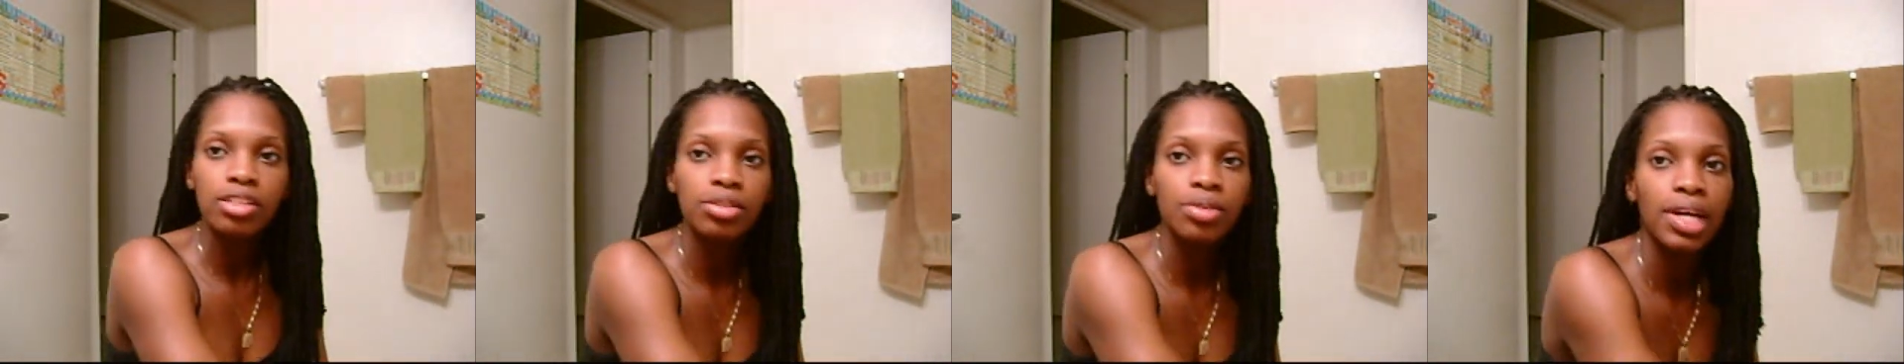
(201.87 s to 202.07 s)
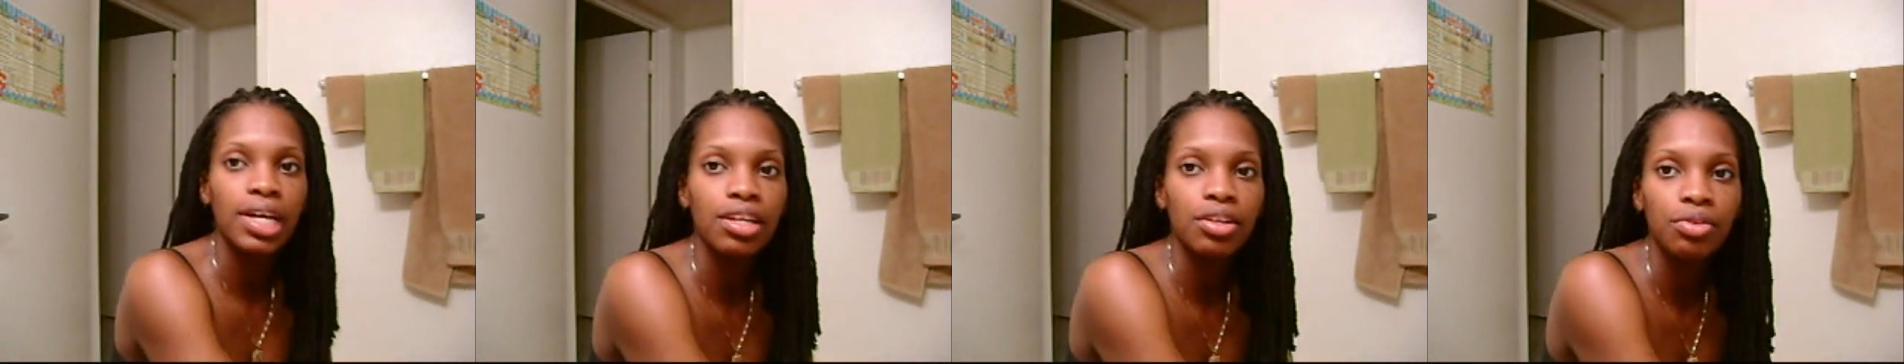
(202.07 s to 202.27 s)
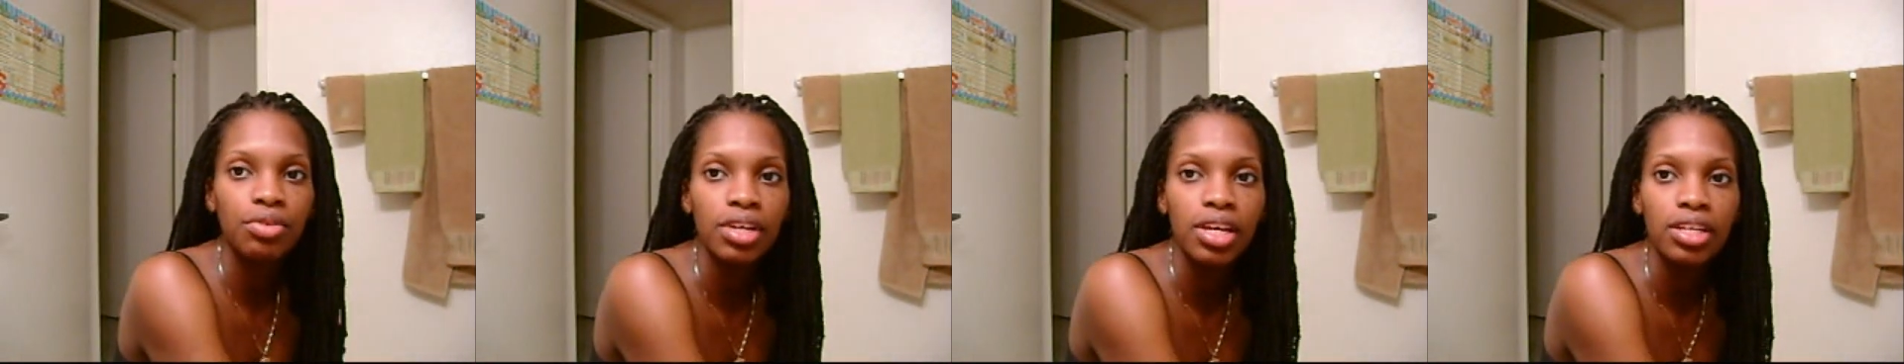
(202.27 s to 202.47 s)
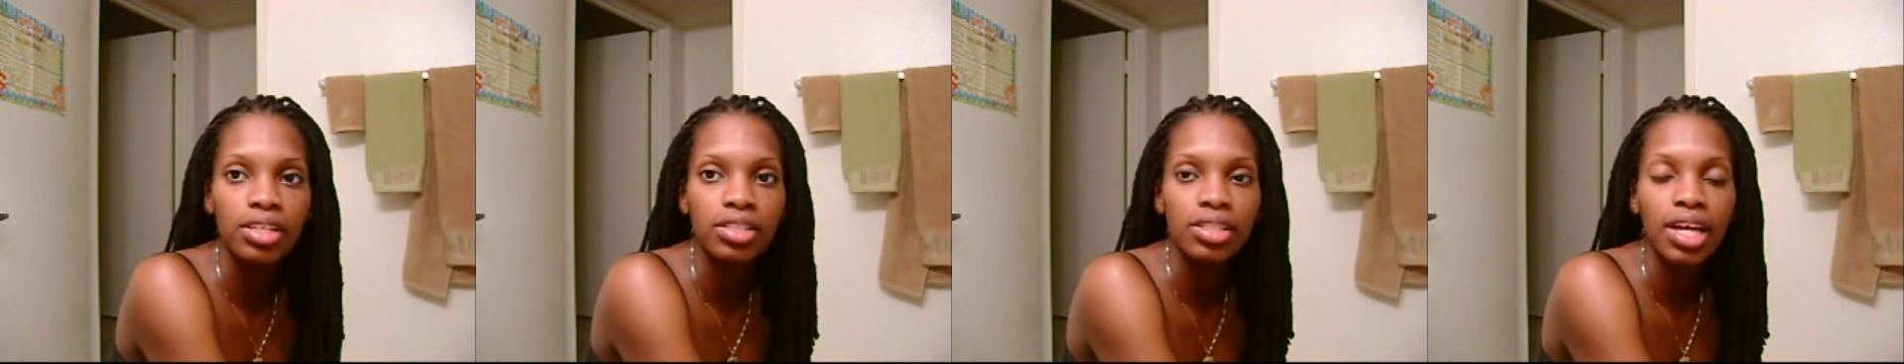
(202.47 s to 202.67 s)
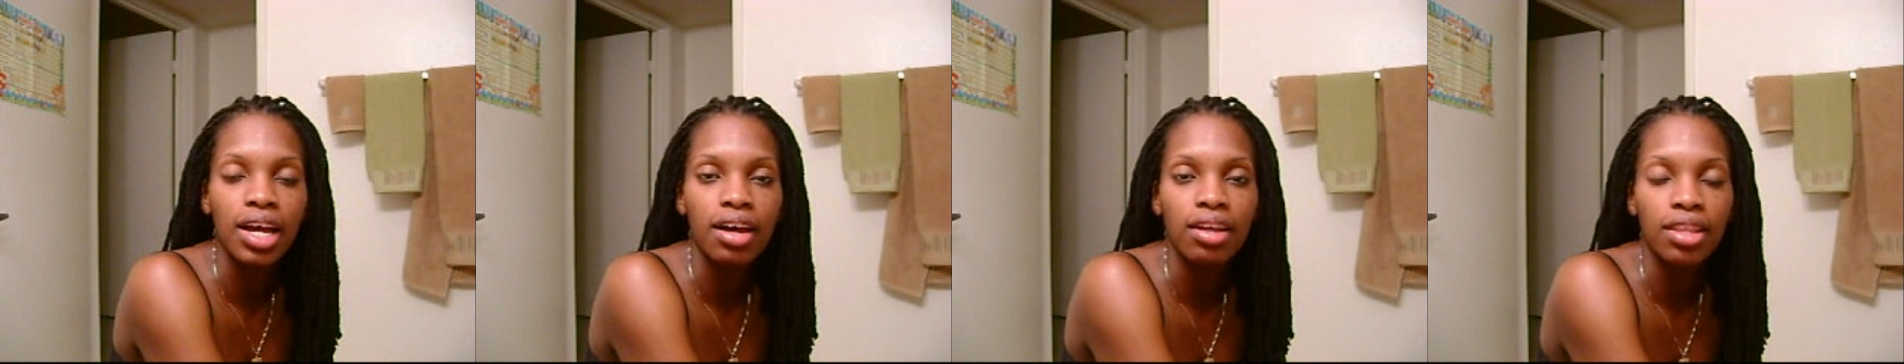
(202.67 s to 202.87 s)
So I had to create
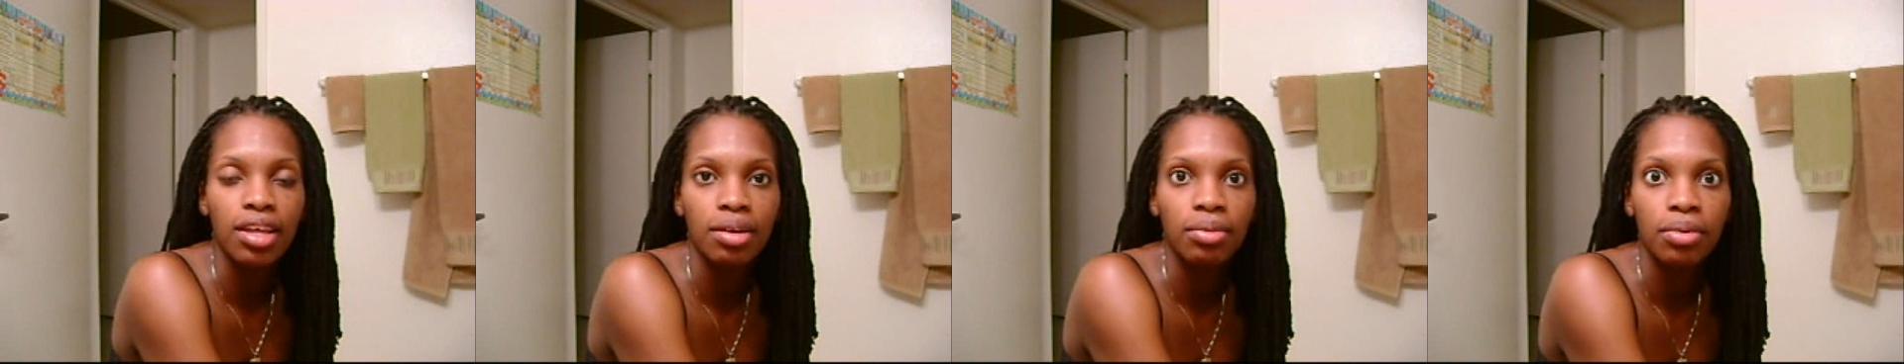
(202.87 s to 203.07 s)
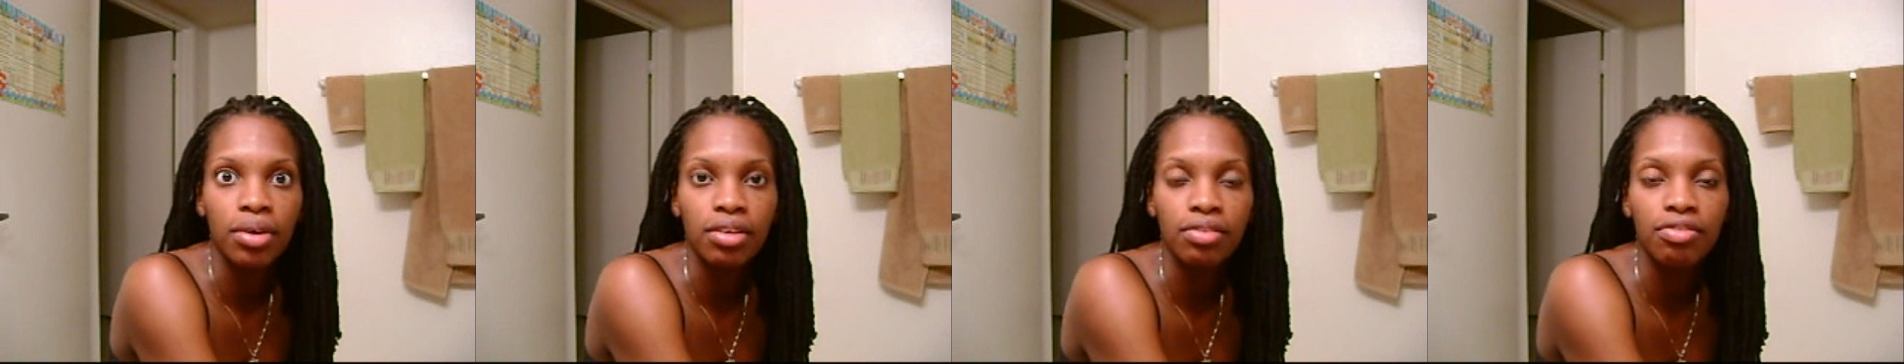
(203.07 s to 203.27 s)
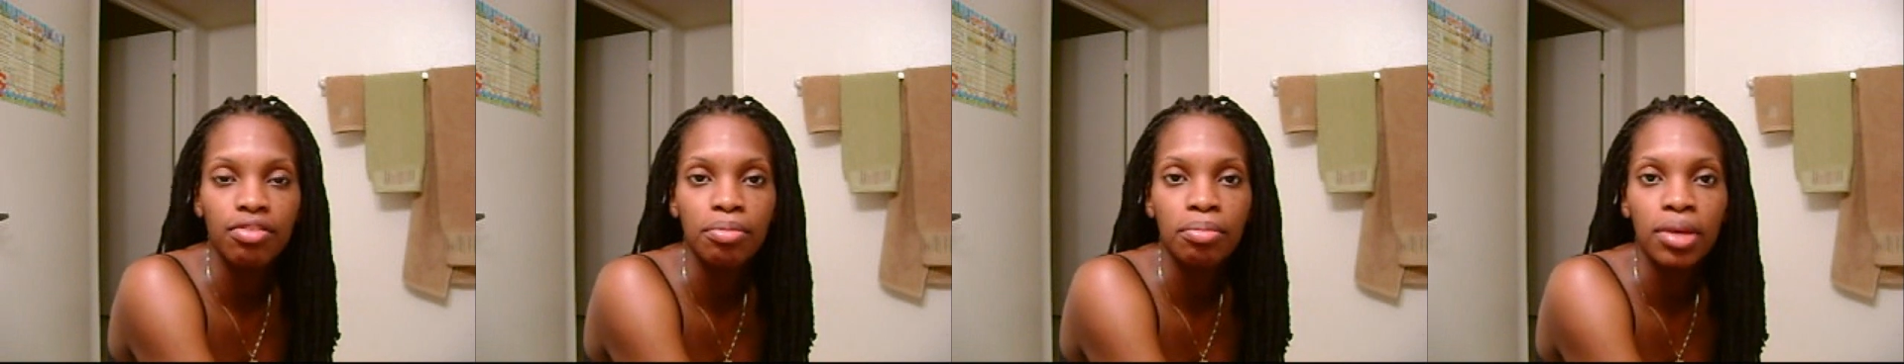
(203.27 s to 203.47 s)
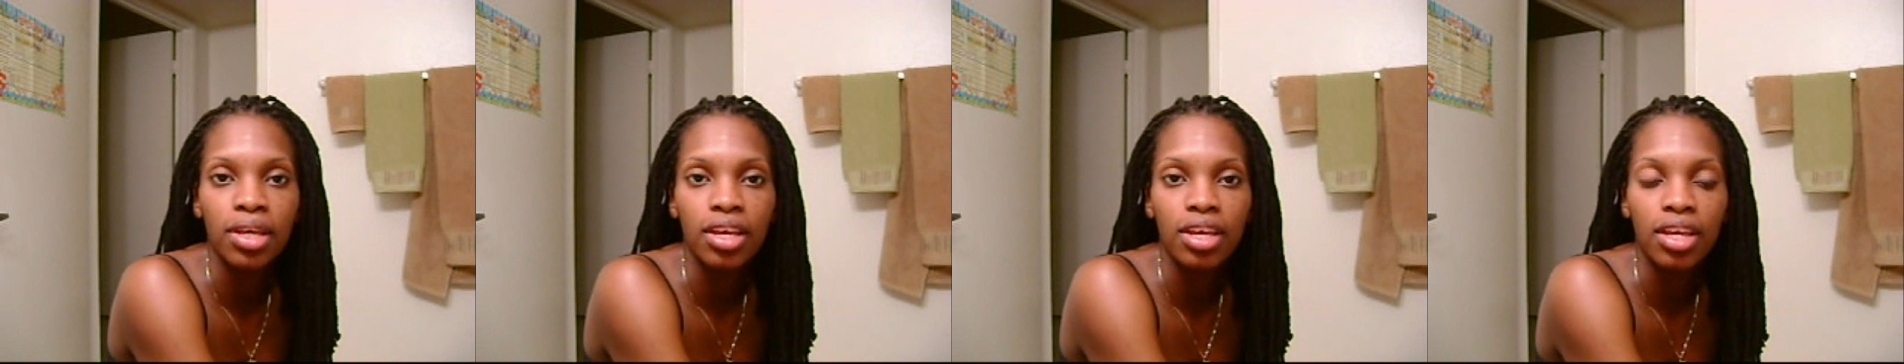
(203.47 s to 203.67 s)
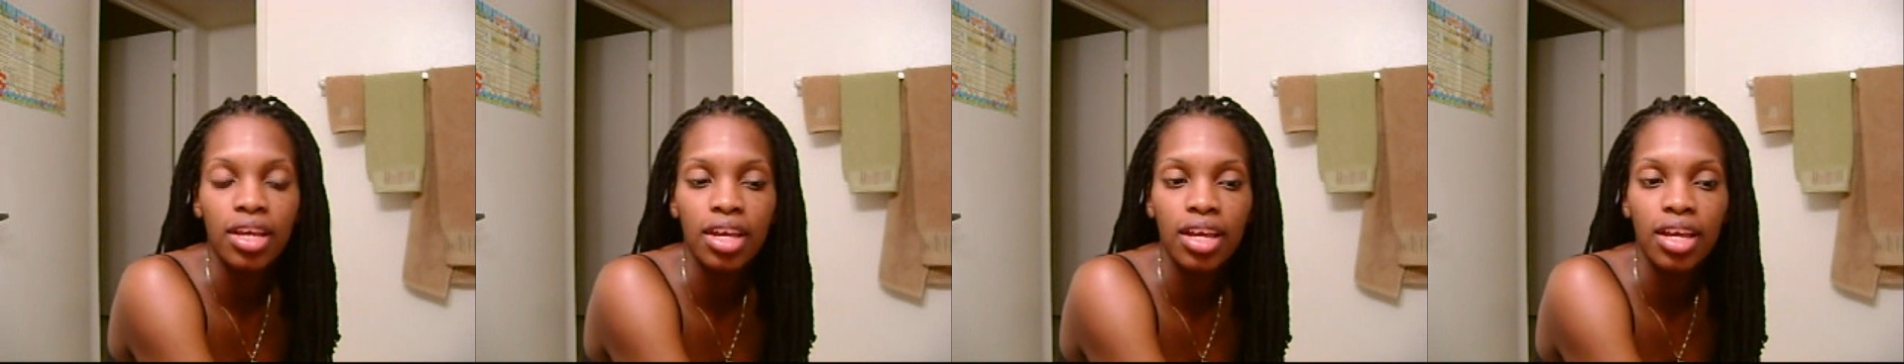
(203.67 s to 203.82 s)
a style that worked for me,